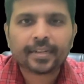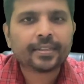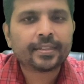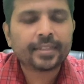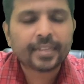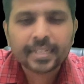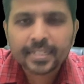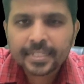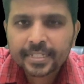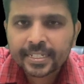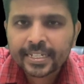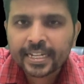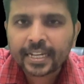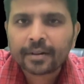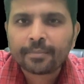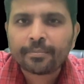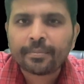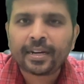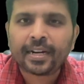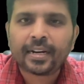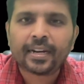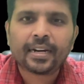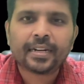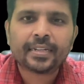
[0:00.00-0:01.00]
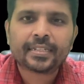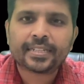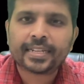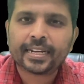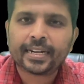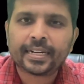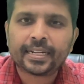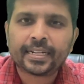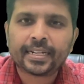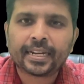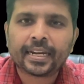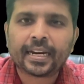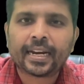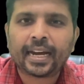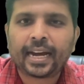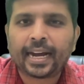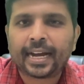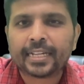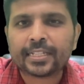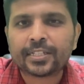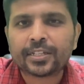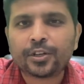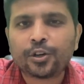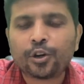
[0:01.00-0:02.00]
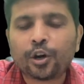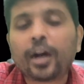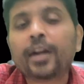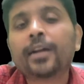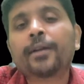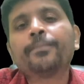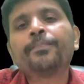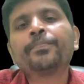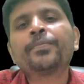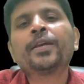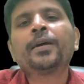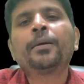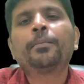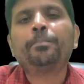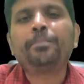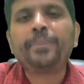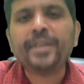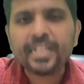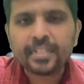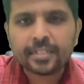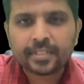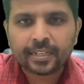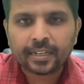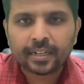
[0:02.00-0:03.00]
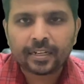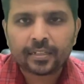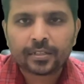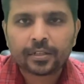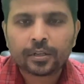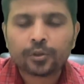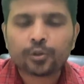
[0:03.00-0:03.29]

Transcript: This germinal center has got B cells.